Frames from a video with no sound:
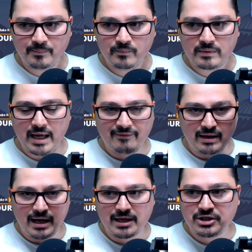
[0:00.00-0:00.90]
they have a,
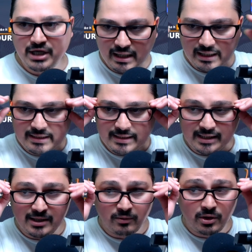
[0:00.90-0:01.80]
like a checklist and
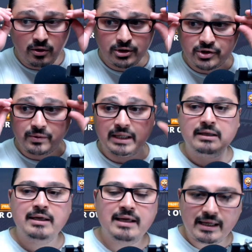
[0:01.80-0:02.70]
they will go through it
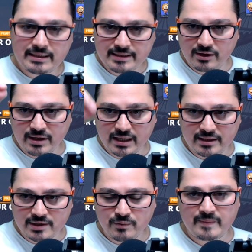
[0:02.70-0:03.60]
and say okay
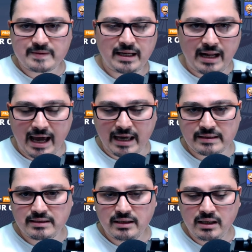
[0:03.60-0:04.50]
this website
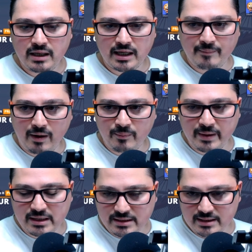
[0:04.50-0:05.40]
has an about
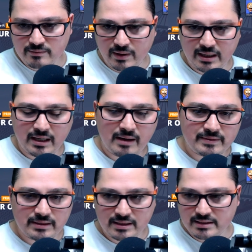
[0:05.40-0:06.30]
page this why has
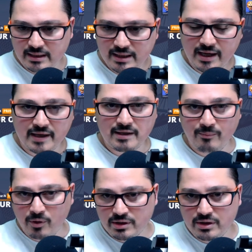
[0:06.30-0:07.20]
this and the
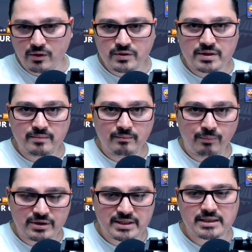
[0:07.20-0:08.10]
more those
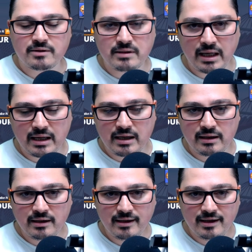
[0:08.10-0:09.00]
boxes you tick
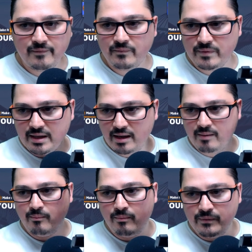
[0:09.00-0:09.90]

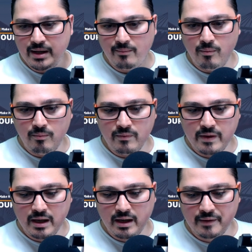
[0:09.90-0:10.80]
the the
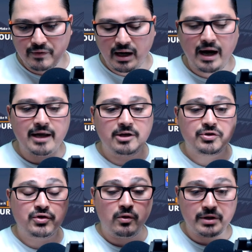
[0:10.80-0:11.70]
the, the higher
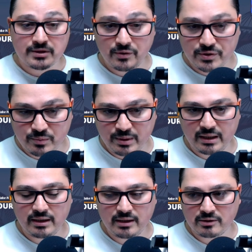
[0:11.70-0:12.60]
score is going to be in